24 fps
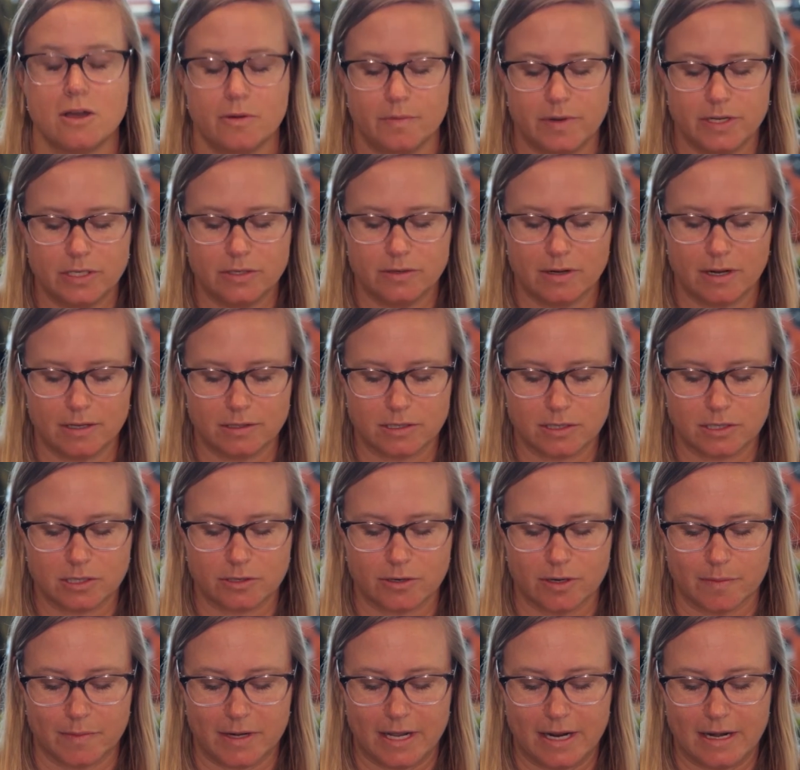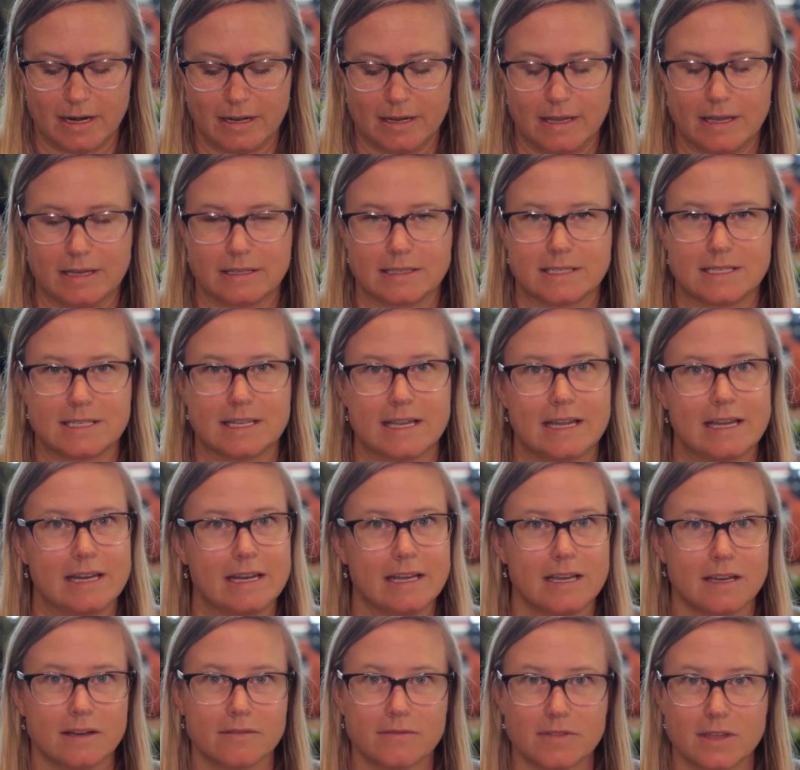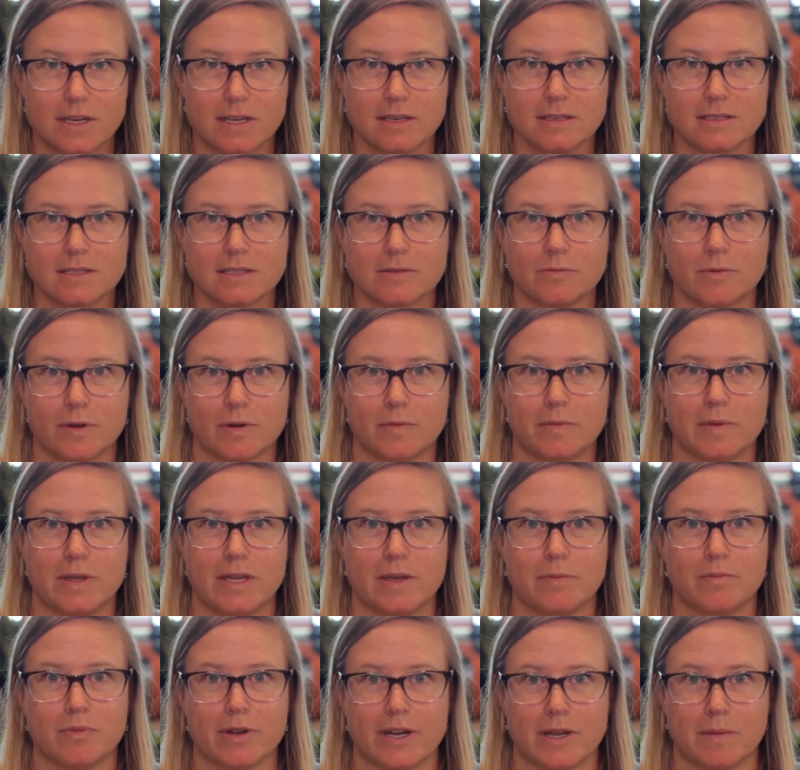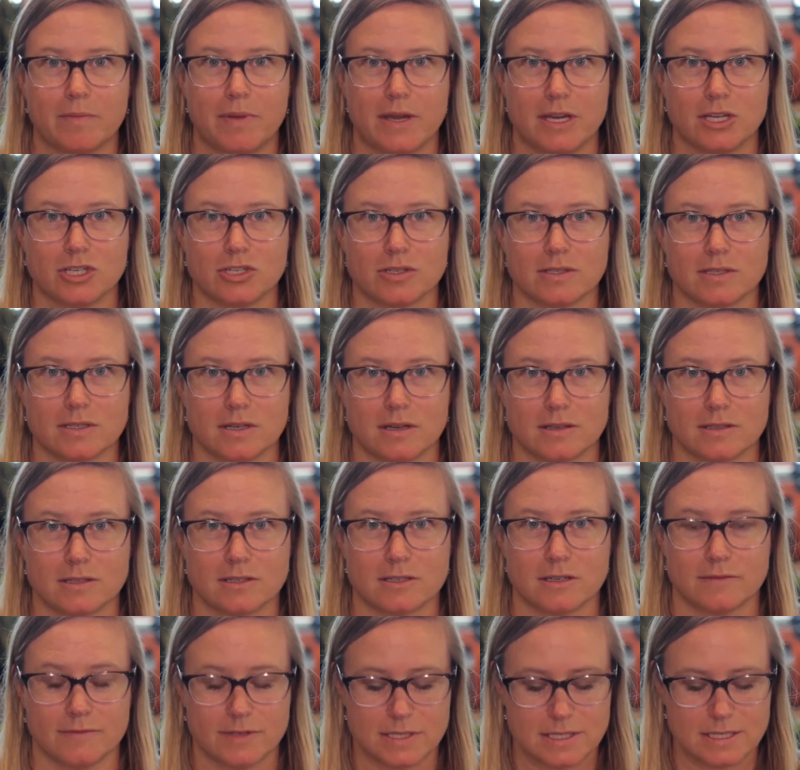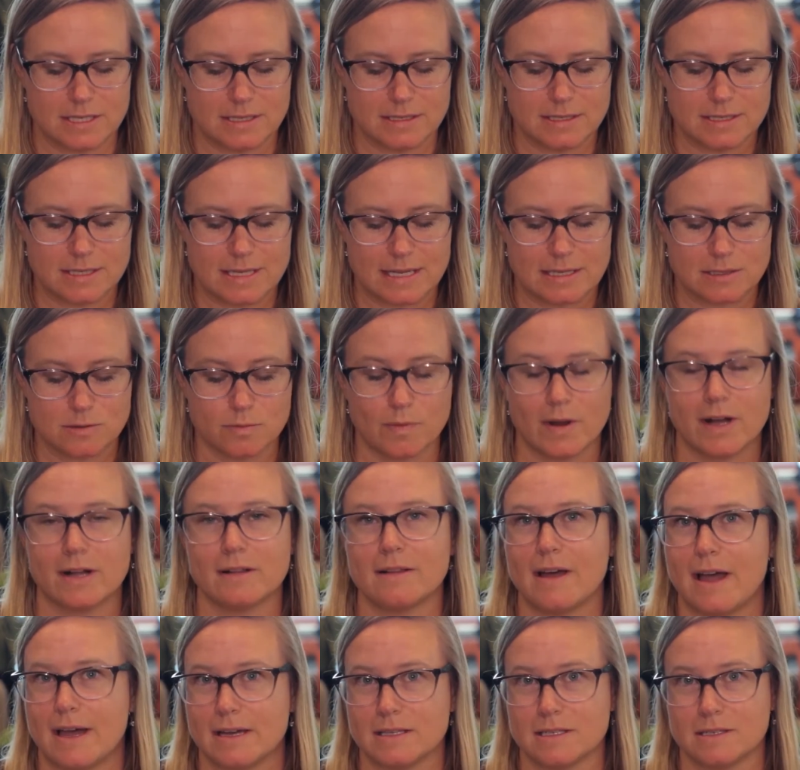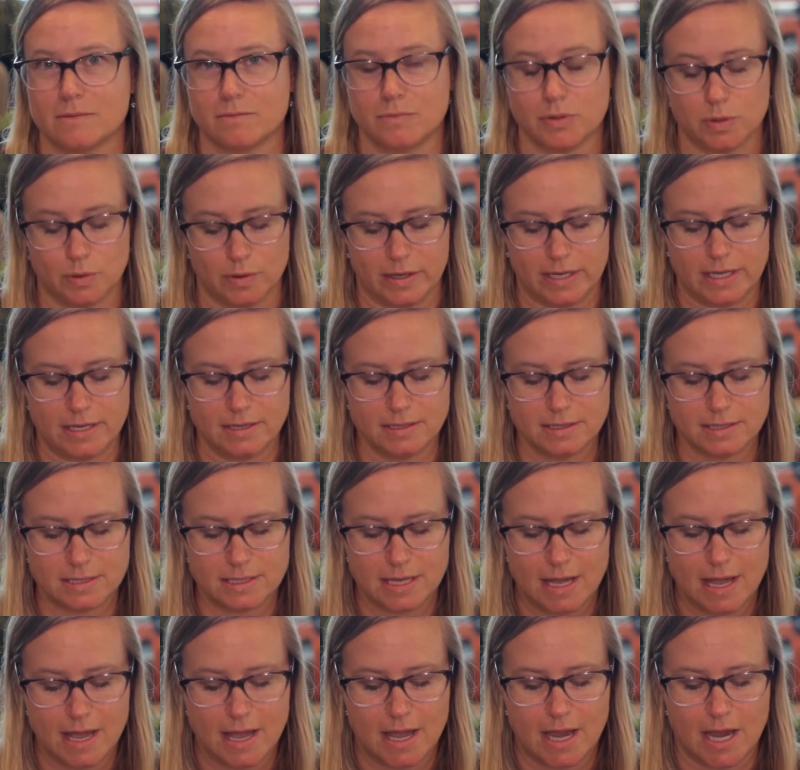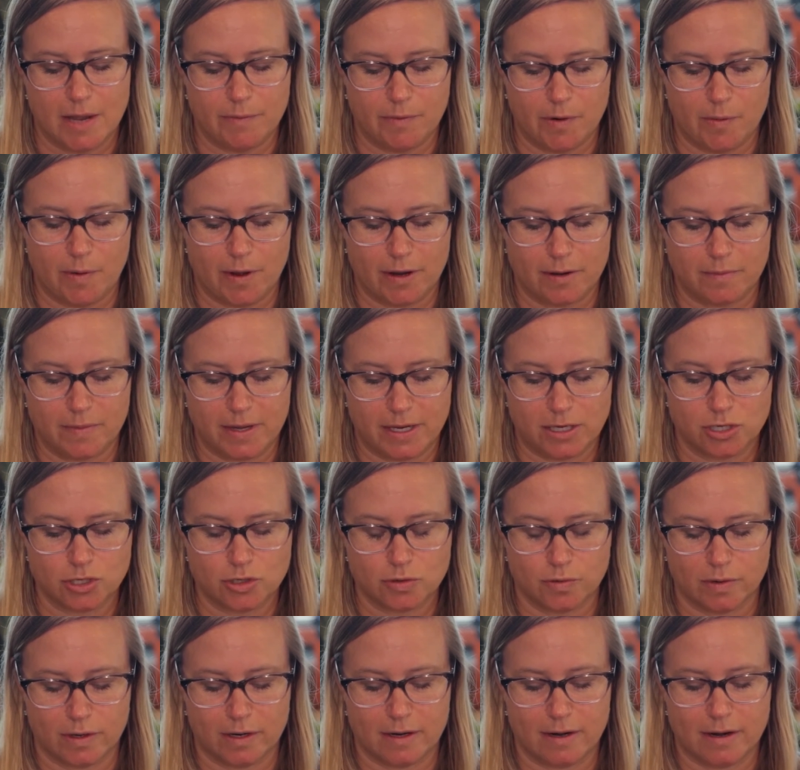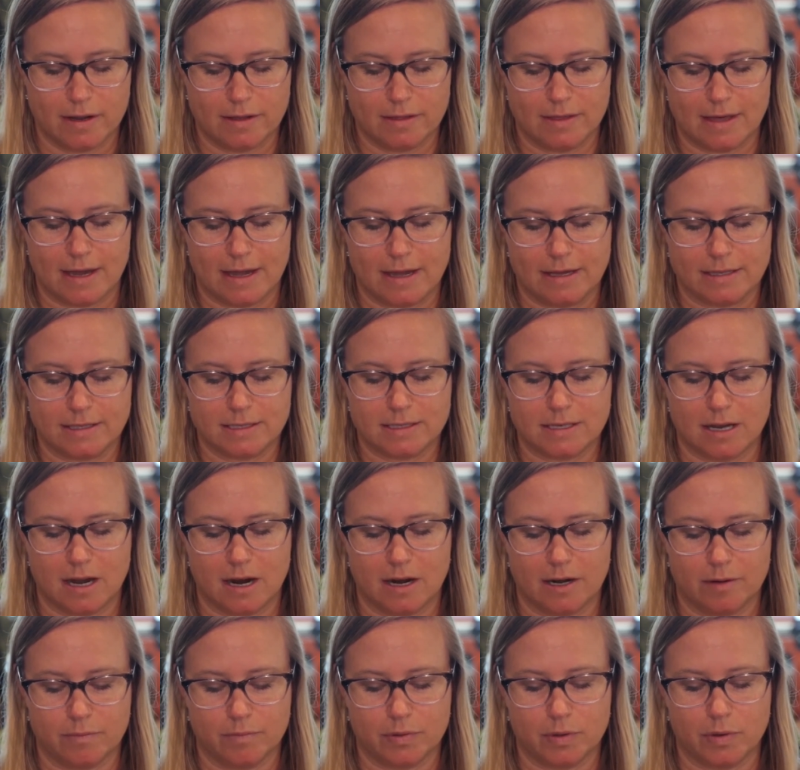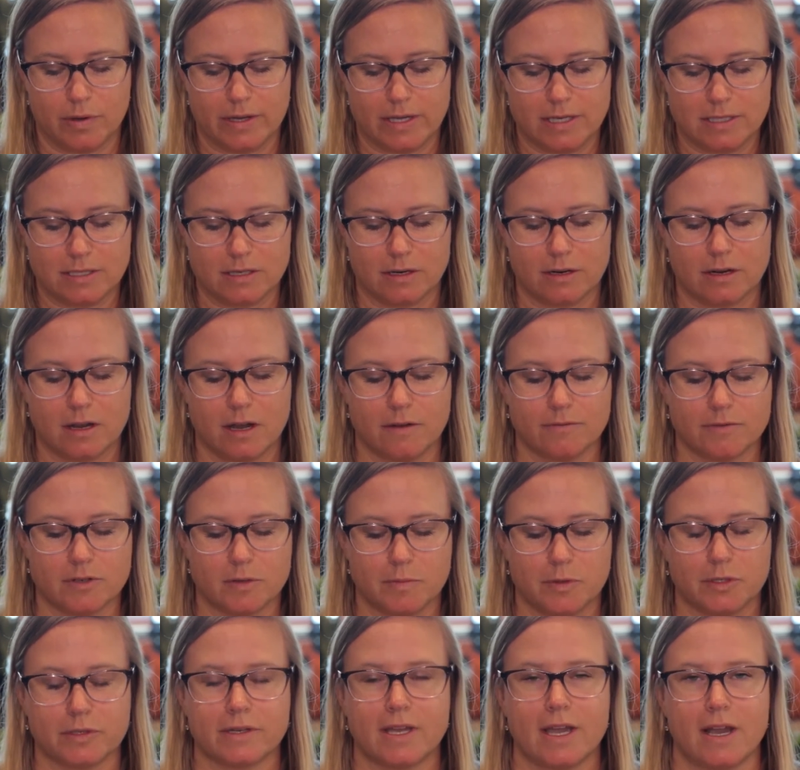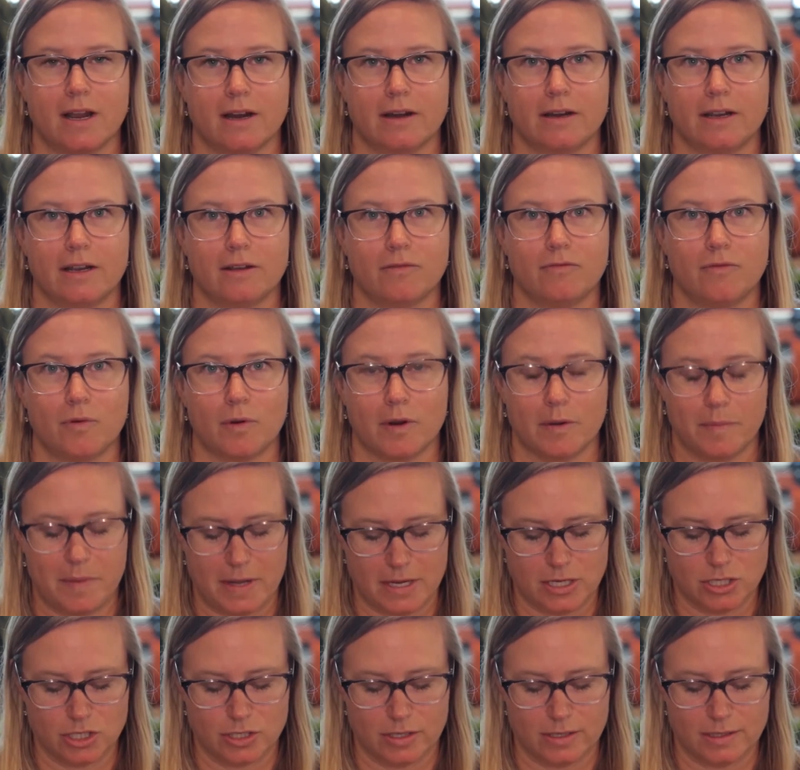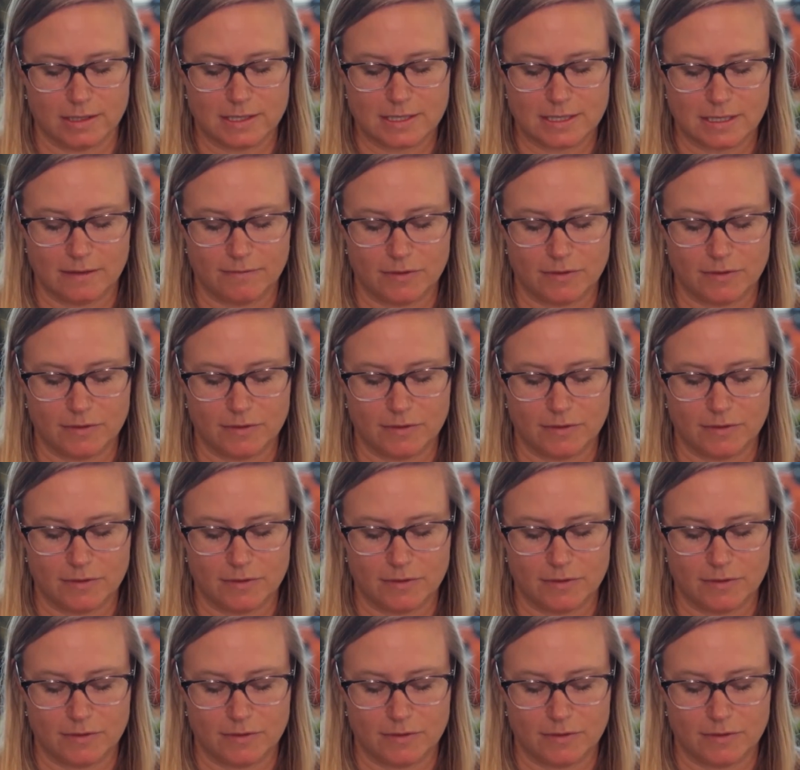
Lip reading: We do not discriminate against any of these when we bring patients on services as well as employees, and we want to make sure that our employees are comfortable caring for patients.